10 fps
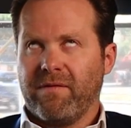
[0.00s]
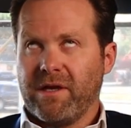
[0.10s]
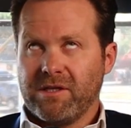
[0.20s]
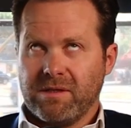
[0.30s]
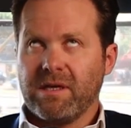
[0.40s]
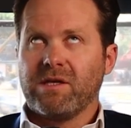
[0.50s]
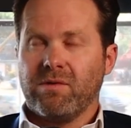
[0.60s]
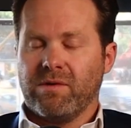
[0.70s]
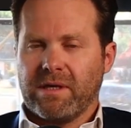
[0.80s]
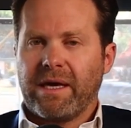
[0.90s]
let's just say,
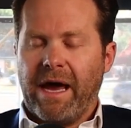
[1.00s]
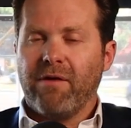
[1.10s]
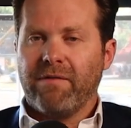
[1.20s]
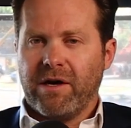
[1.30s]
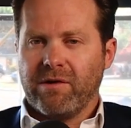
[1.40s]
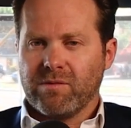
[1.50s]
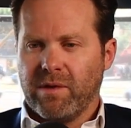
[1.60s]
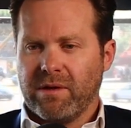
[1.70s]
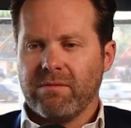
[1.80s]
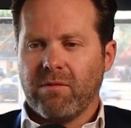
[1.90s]
to his account value is
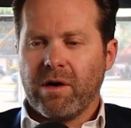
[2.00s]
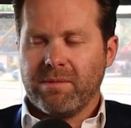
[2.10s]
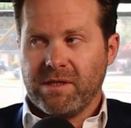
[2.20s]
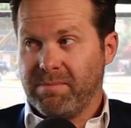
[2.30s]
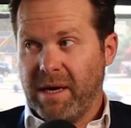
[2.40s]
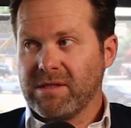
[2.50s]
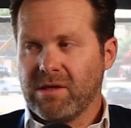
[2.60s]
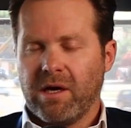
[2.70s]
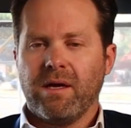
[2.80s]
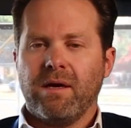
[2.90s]
what the RMD is based
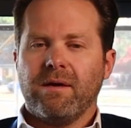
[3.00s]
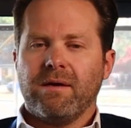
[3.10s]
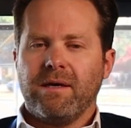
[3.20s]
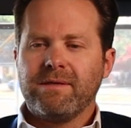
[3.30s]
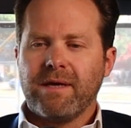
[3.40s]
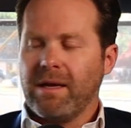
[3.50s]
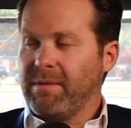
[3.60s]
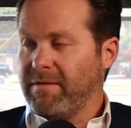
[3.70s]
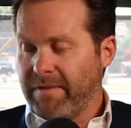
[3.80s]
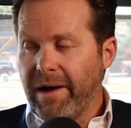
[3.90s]
on, he's going to
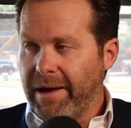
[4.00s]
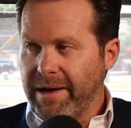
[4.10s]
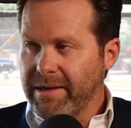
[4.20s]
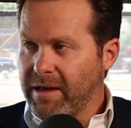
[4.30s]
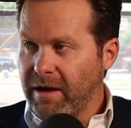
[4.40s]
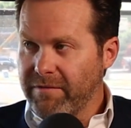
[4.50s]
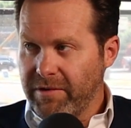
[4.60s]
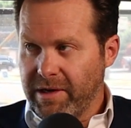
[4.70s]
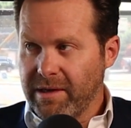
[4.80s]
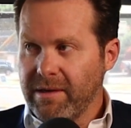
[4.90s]
be fine
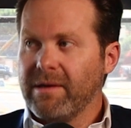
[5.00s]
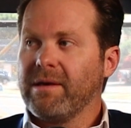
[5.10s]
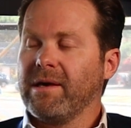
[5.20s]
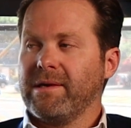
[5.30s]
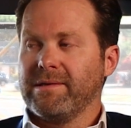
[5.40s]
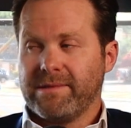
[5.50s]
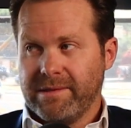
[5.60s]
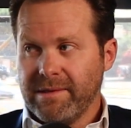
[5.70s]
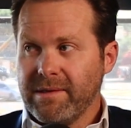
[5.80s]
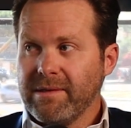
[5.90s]
covering his,
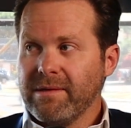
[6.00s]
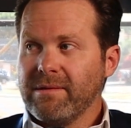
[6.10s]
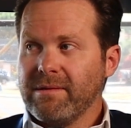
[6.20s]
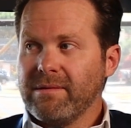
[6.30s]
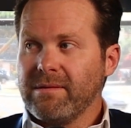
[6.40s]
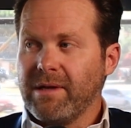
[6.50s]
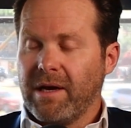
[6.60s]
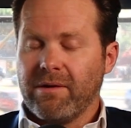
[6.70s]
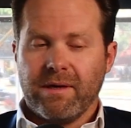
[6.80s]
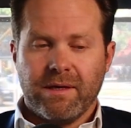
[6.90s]
you
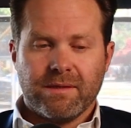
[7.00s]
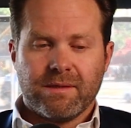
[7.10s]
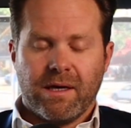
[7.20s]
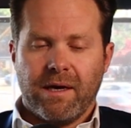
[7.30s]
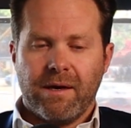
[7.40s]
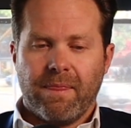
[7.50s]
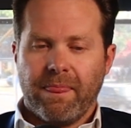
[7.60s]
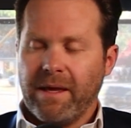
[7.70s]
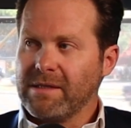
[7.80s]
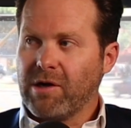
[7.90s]
know, his
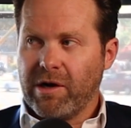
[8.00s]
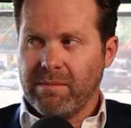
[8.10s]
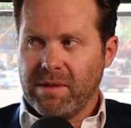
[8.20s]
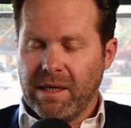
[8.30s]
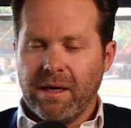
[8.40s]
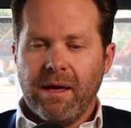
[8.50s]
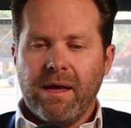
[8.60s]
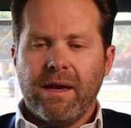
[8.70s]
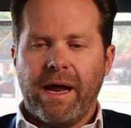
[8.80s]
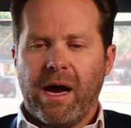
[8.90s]
RMD.
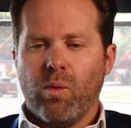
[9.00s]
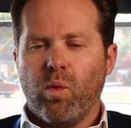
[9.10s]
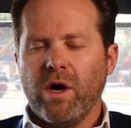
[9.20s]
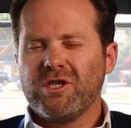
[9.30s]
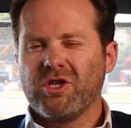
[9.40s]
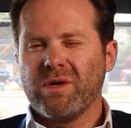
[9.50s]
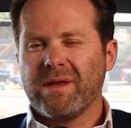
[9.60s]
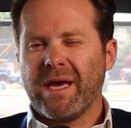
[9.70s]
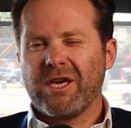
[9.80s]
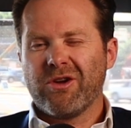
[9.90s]
Now, once you're in
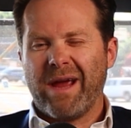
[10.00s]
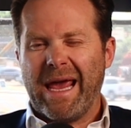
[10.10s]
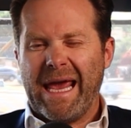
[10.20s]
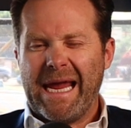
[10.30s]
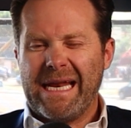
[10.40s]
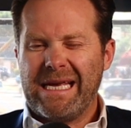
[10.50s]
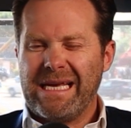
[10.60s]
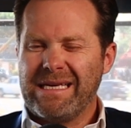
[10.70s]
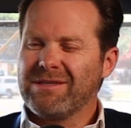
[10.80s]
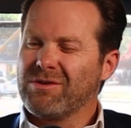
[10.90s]
like your
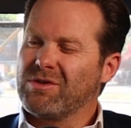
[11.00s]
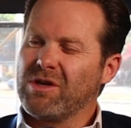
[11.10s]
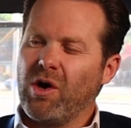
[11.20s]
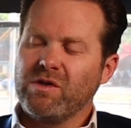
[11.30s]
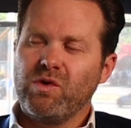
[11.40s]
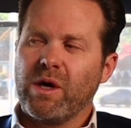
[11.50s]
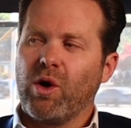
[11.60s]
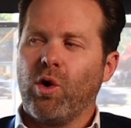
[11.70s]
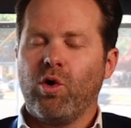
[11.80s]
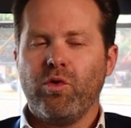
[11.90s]
80s or so, as you get
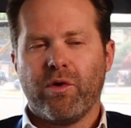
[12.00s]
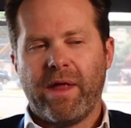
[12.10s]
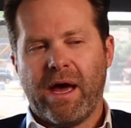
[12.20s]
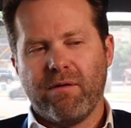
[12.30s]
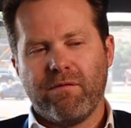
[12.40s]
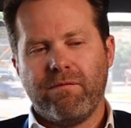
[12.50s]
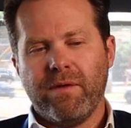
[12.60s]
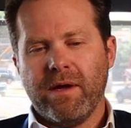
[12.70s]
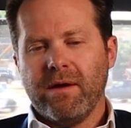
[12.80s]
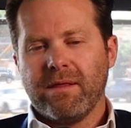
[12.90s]
older,
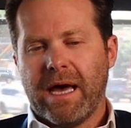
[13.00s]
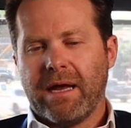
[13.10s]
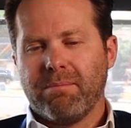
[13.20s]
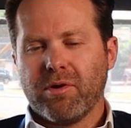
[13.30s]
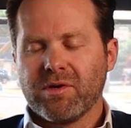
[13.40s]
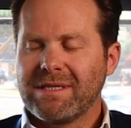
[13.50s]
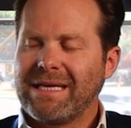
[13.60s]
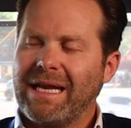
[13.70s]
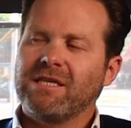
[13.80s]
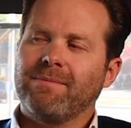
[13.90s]
that
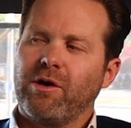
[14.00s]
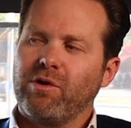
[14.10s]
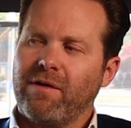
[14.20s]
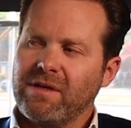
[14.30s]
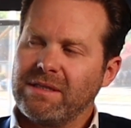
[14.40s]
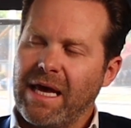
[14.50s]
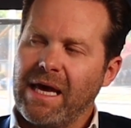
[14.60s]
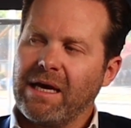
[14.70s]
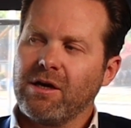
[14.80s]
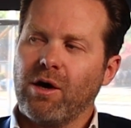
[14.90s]
percentage amount you have to
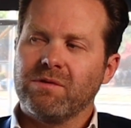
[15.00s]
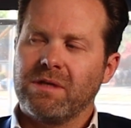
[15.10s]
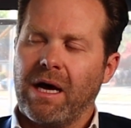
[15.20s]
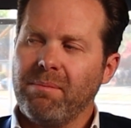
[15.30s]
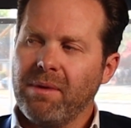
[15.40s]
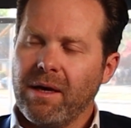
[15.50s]
take goes up.